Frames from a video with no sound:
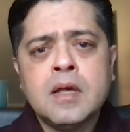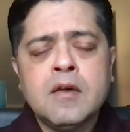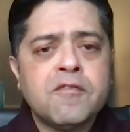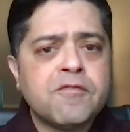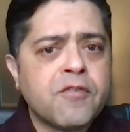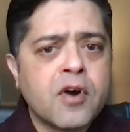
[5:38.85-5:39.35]

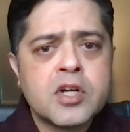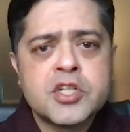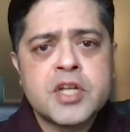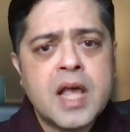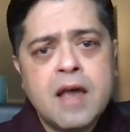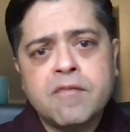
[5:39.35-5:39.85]

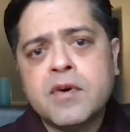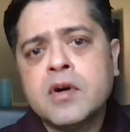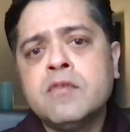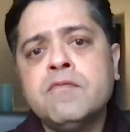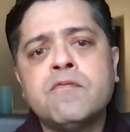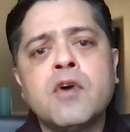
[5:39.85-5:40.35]
first
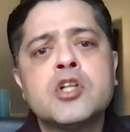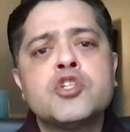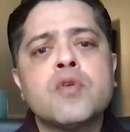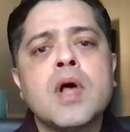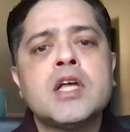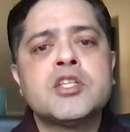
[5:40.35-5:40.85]
ever
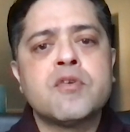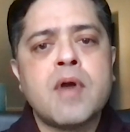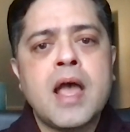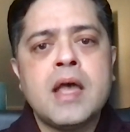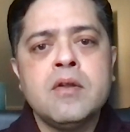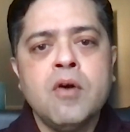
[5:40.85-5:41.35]
virtualized
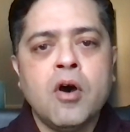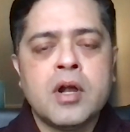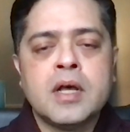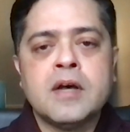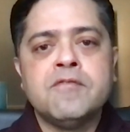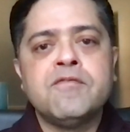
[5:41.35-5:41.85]
RAN on
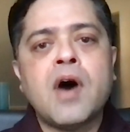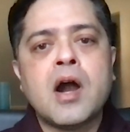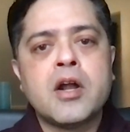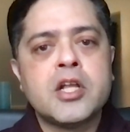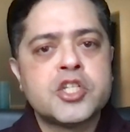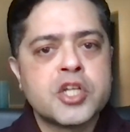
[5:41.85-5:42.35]
a far
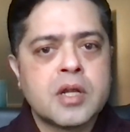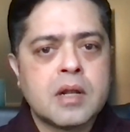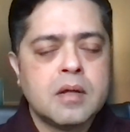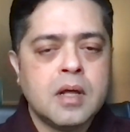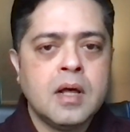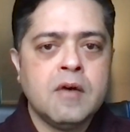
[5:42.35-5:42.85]
edge
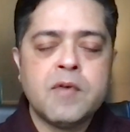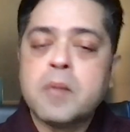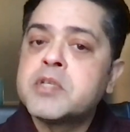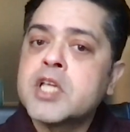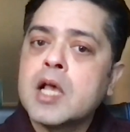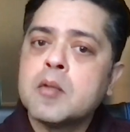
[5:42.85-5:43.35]
uh, web
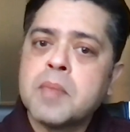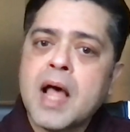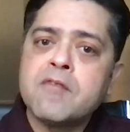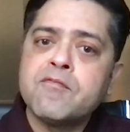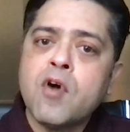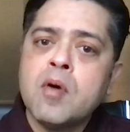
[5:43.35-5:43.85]
scale
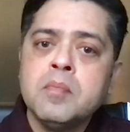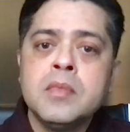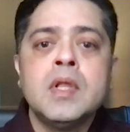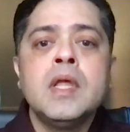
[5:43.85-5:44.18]
platform.